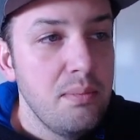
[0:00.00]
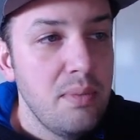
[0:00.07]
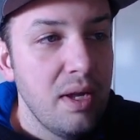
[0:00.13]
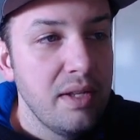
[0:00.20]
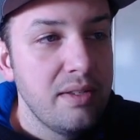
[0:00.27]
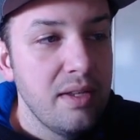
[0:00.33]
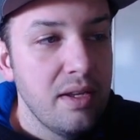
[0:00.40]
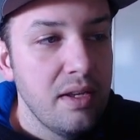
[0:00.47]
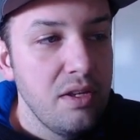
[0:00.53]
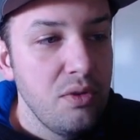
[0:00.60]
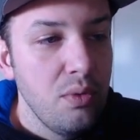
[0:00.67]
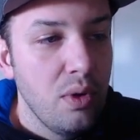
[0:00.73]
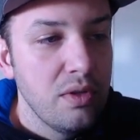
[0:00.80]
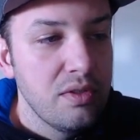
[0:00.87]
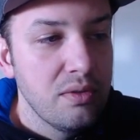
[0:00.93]
But uh,
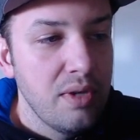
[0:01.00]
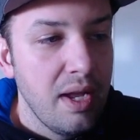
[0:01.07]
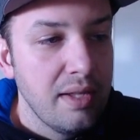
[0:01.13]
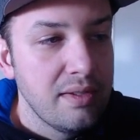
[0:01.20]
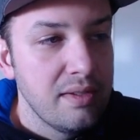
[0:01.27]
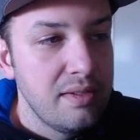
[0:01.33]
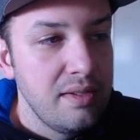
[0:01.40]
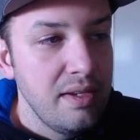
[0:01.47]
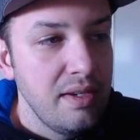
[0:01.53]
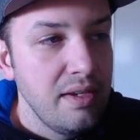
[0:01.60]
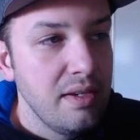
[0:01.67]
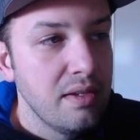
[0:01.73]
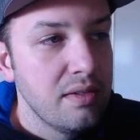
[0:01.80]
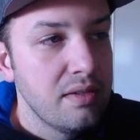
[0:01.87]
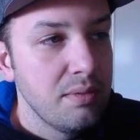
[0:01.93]
you also got to
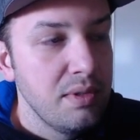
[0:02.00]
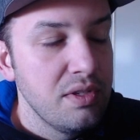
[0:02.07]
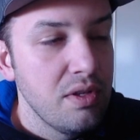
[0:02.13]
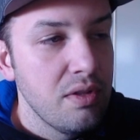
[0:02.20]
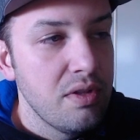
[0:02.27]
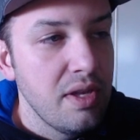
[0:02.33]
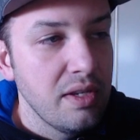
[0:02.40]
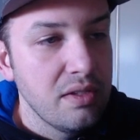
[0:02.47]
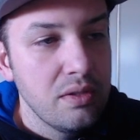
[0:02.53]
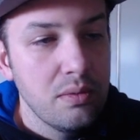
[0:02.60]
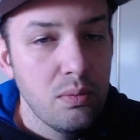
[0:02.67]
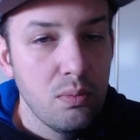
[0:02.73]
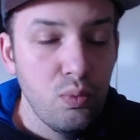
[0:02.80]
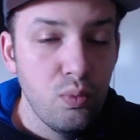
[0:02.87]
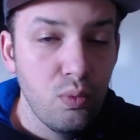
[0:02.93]
see some of these other things.
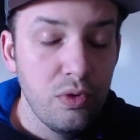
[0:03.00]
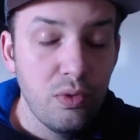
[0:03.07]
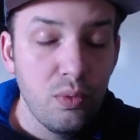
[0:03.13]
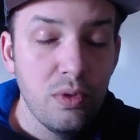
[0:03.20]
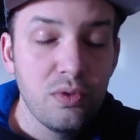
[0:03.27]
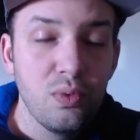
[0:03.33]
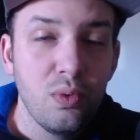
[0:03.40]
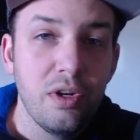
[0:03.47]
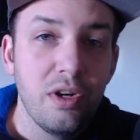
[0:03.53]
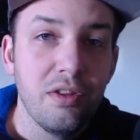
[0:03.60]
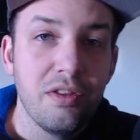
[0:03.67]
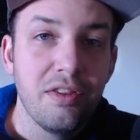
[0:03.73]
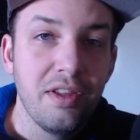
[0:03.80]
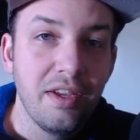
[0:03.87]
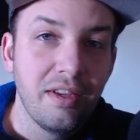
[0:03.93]
Well, there was one
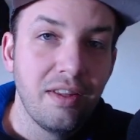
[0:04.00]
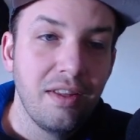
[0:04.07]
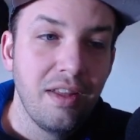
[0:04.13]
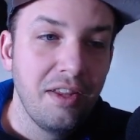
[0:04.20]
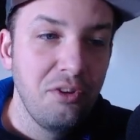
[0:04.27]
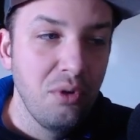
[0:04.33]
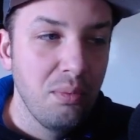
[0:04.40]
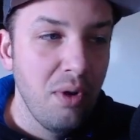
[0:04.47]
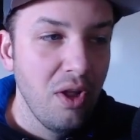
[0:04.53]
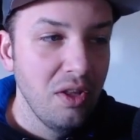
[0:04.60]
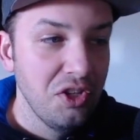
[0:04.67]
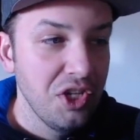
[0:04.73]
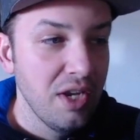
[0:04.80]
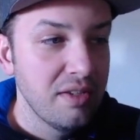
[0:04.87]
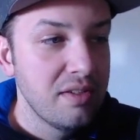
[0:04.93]
other thing. I do
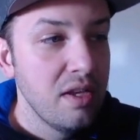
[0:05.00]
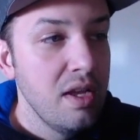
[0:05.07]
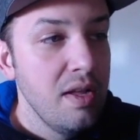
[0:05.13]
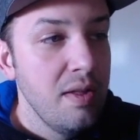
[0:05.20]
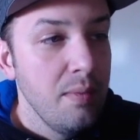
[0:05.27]
apologize.